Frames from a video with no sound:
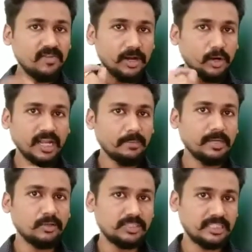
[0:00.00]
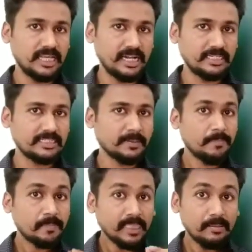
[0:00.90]
we are not able to see the rays.
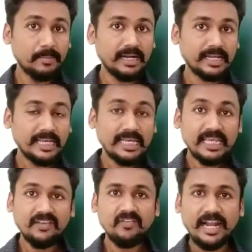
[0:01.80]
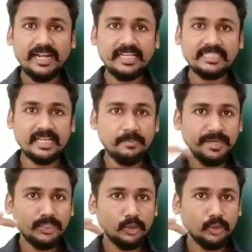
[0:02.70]
But if light is coming